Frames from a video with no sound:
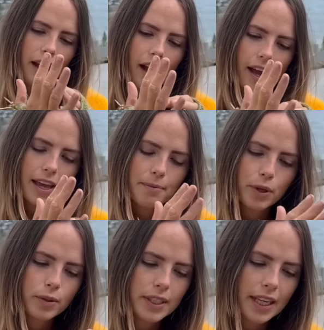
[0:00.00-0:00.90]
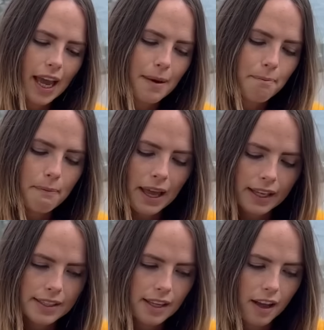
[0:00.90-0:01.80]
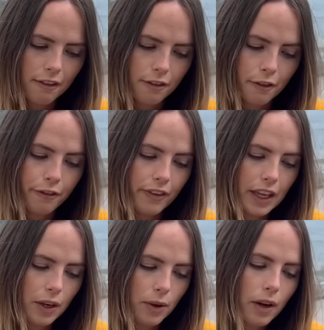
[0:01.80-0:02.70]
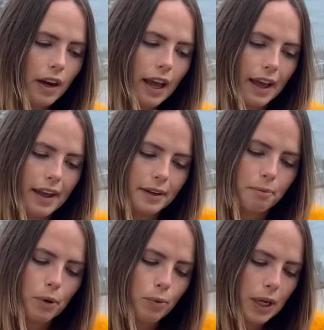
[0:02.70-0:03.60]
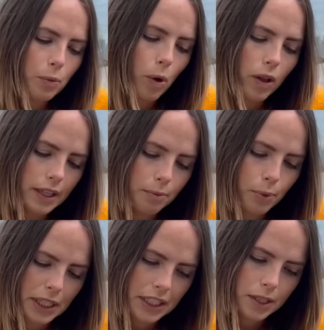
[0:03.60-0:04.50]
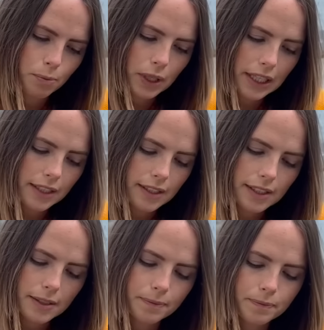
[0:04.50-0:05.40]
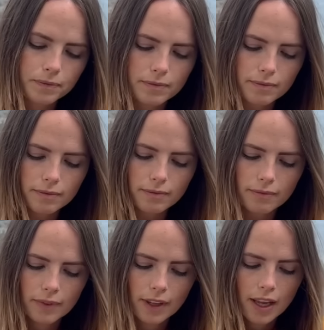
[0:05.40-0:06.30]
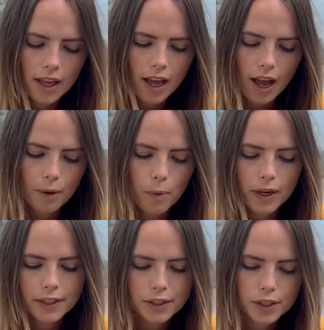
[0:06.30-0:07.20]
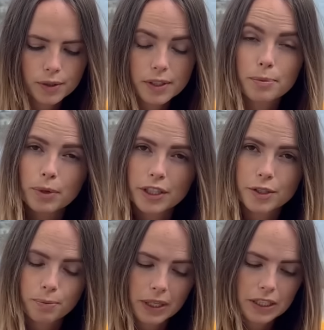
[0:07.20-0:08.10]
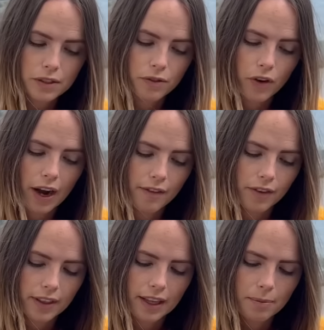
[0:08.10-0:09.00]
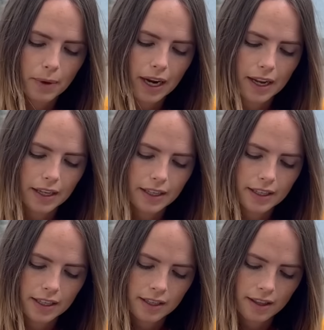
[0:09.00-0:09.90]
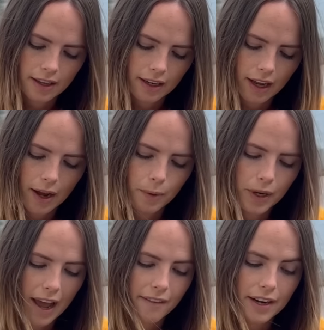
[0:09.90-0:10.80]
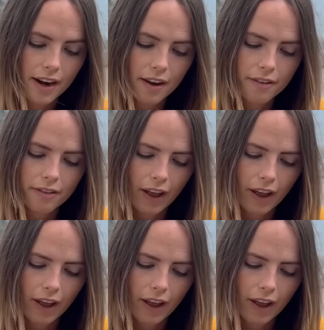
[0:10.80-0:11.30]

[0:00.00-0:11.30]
I am using a mix of finull and Marie Wallen British breeds. I wanted to use the British breeds for everything, but I didn't think I would have enough.